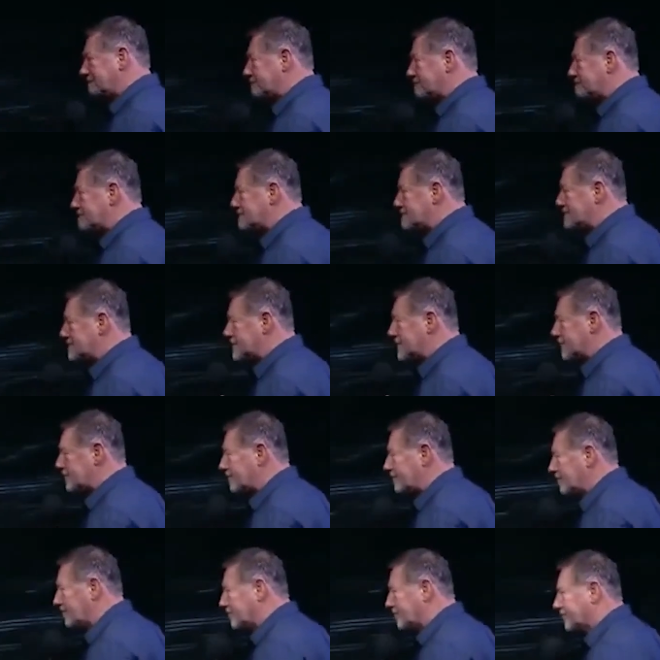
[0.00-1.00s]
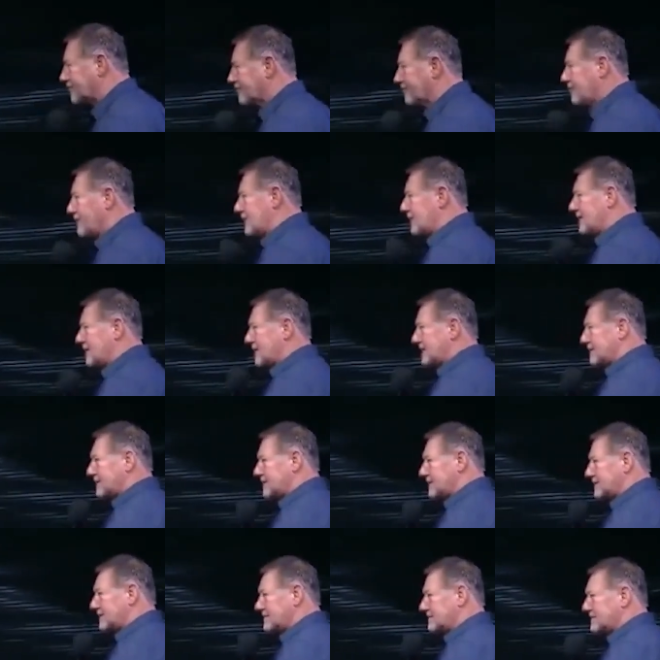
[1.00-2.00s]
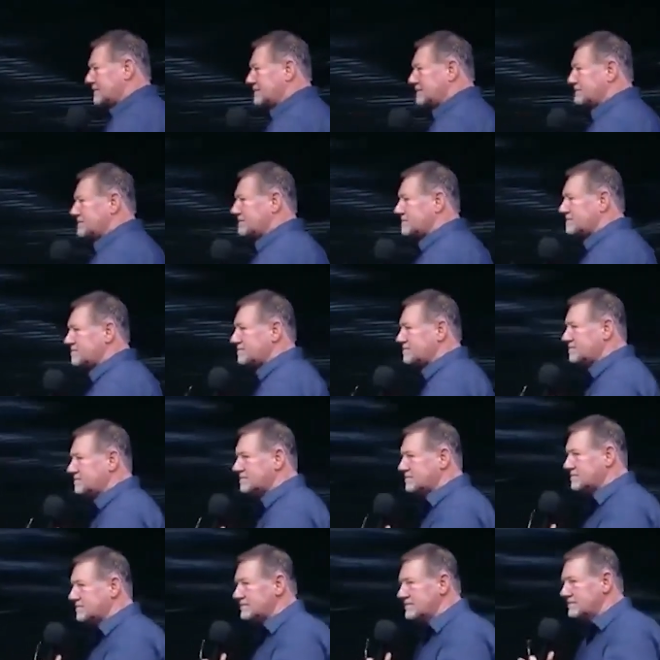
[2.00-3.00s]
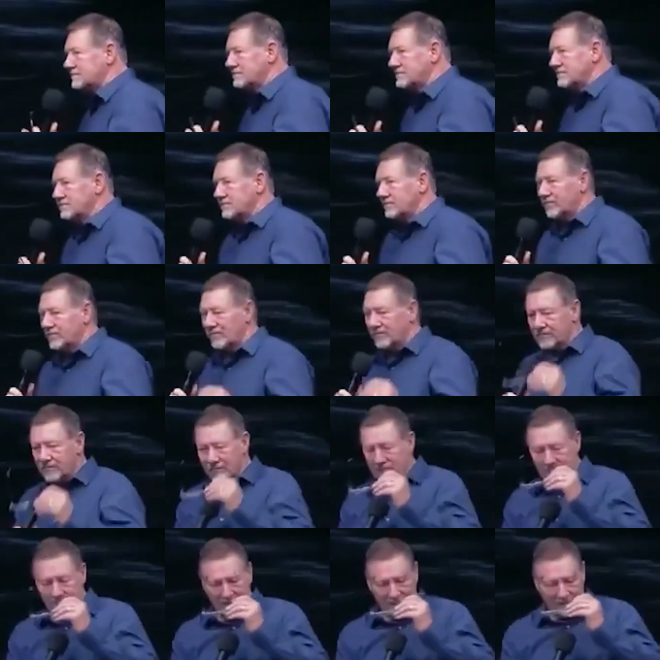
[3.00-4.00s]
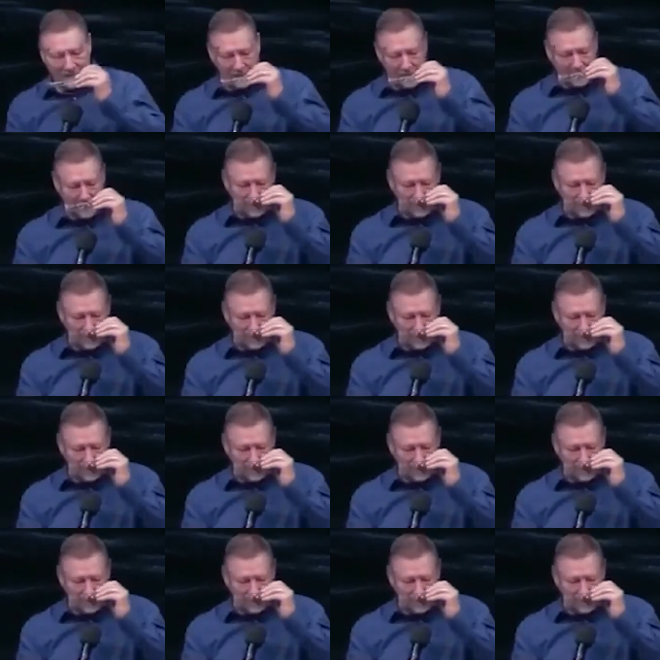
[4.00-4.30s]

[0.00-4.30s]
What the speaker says: No one is speaking in this clip.